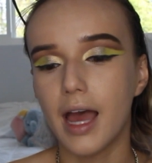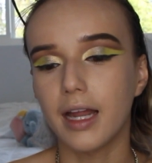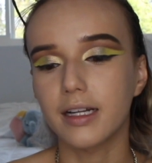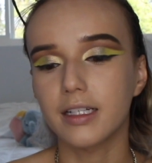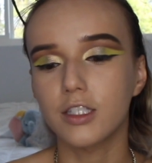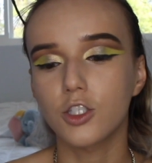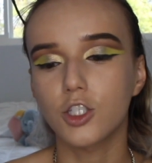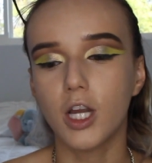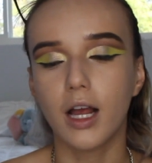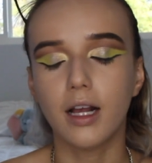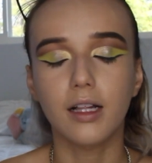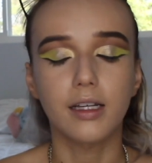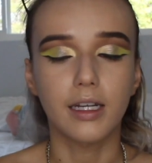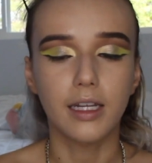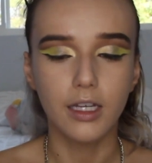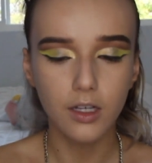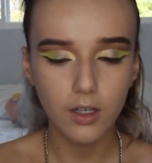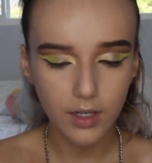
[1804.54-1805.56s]
X
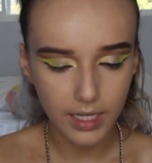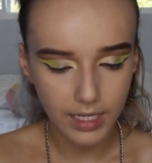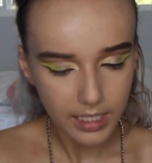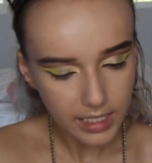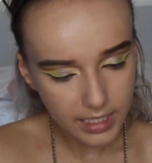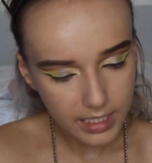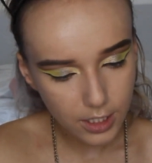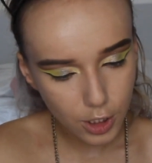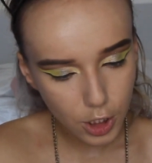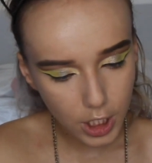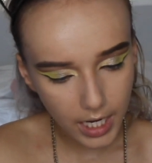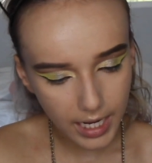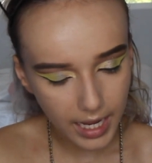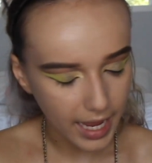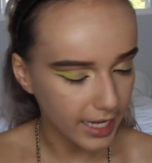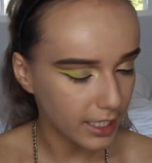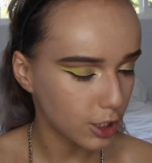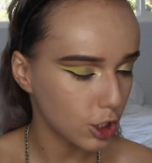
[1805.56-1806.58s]
Jaclyn Hill, and it is
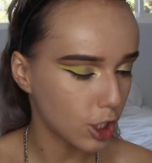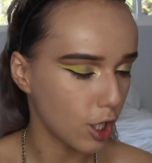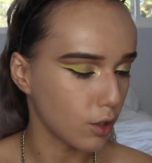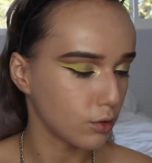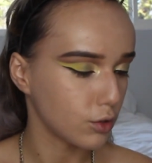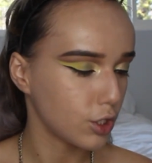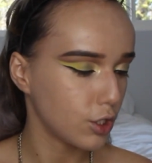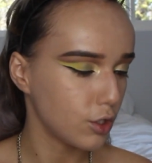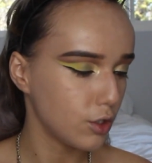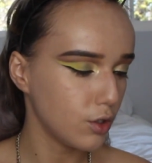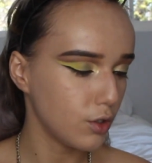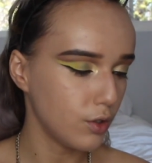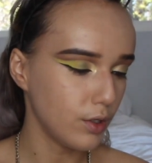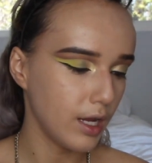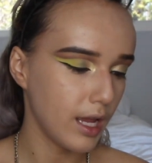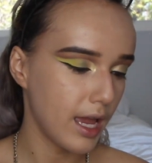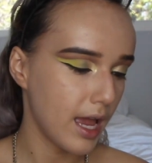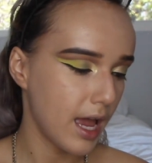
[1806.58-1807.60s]

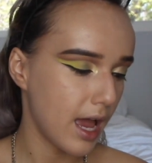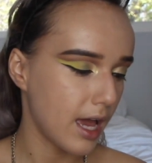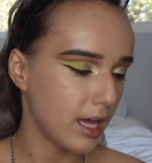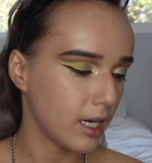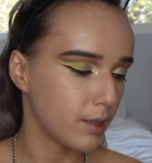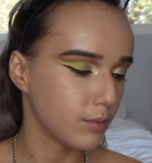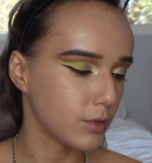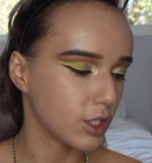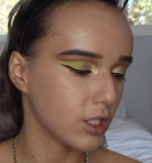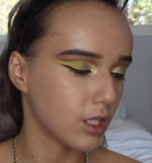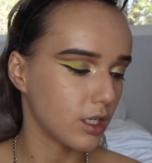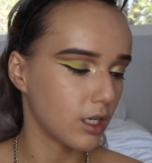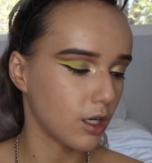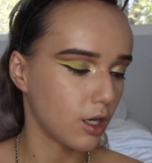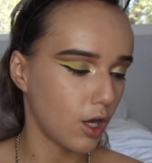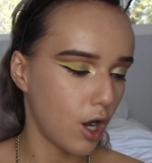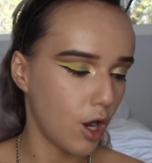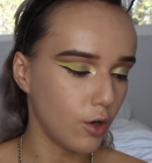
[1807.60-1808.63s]
JH02, and I'm just
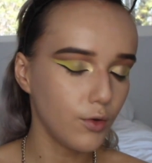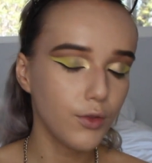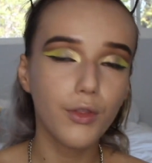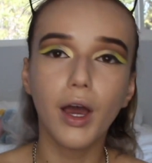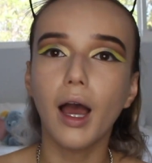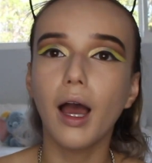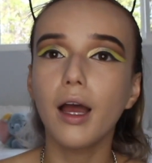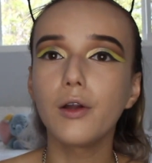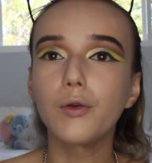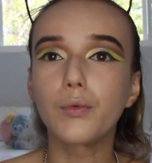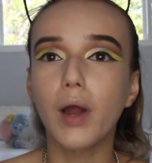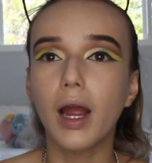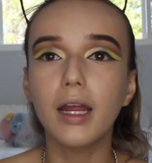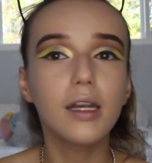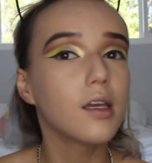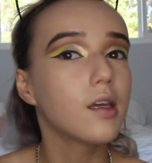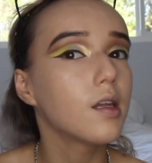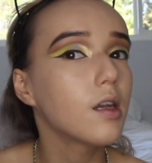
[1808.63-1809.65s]
gonna coat that
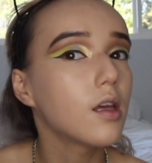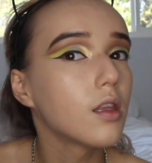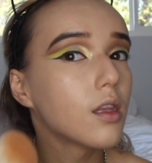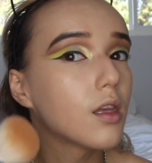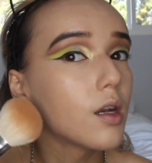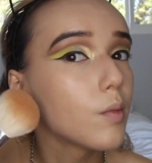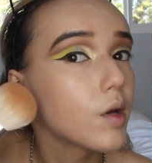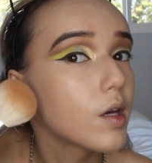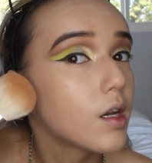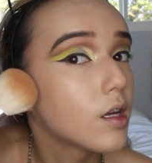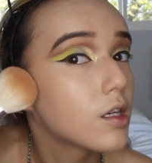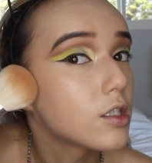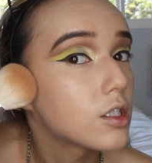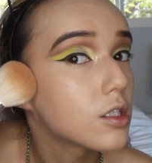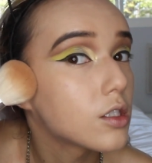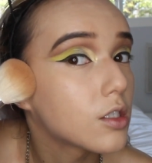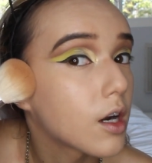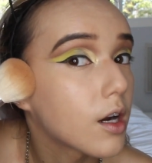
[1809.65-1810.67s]
right in, and then I'm gonna
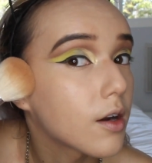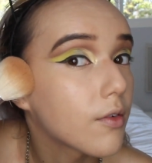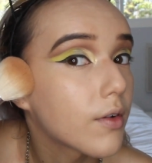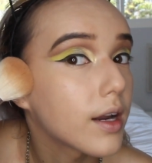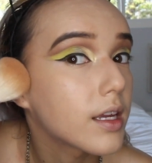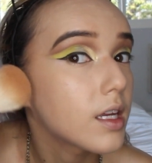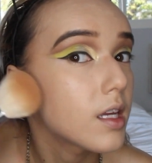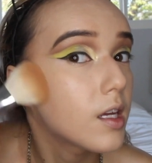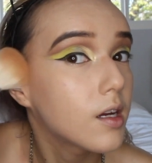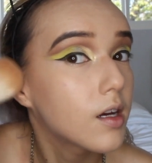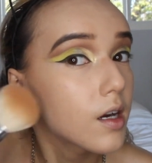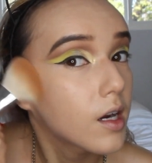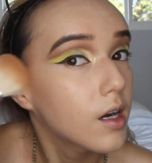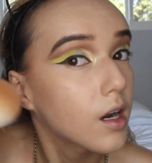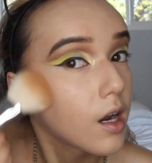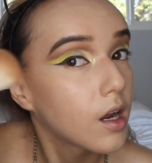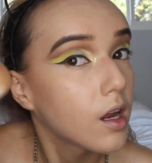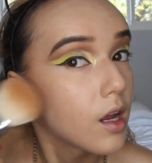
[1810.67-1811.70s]
start right
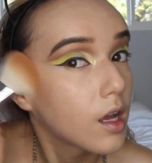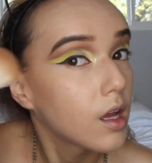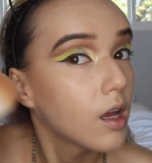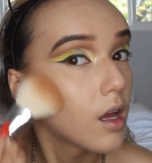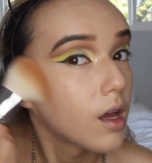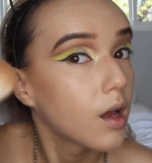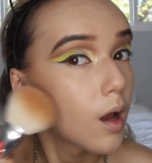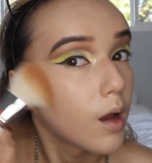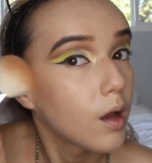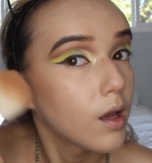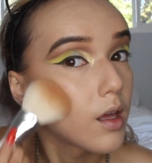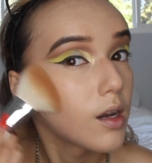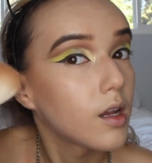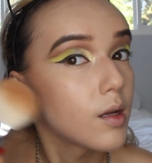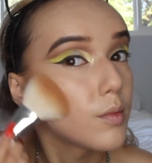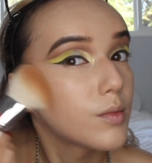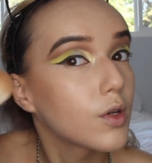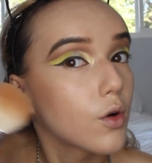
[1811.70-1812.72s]
here,
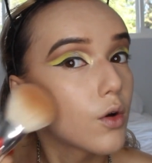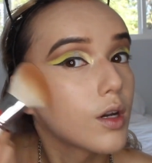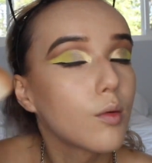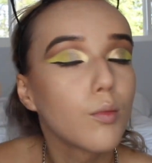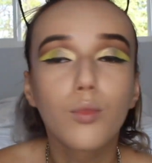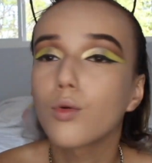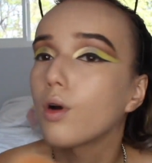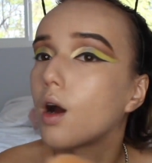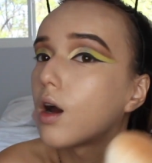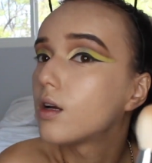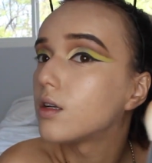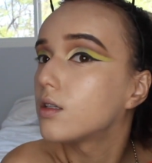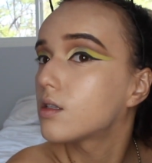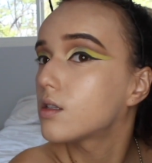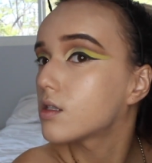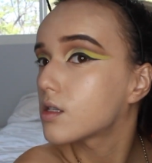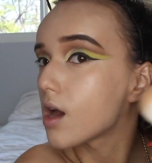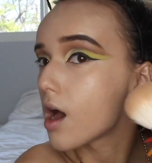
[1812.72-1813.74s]
and I'm going to
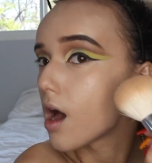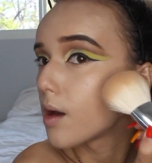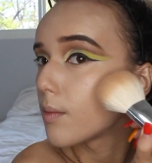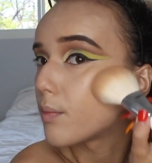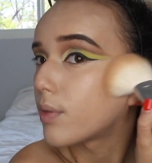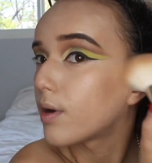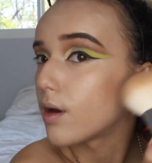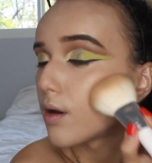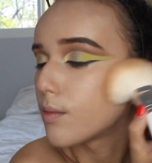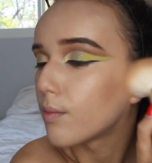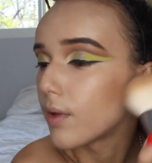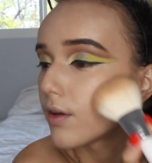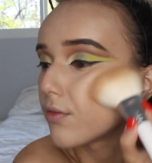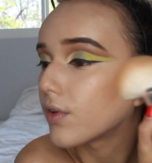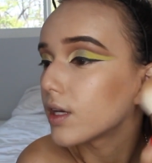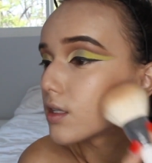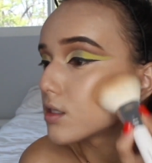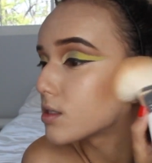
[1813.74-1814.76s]
bronze up my
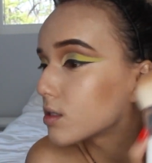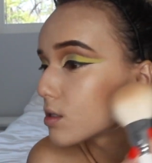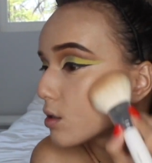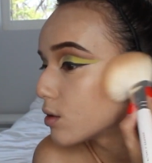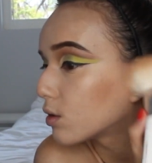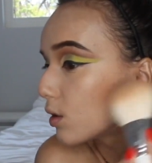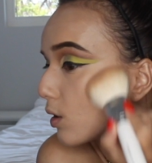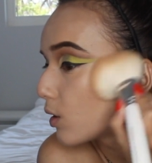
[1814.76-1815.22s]
face.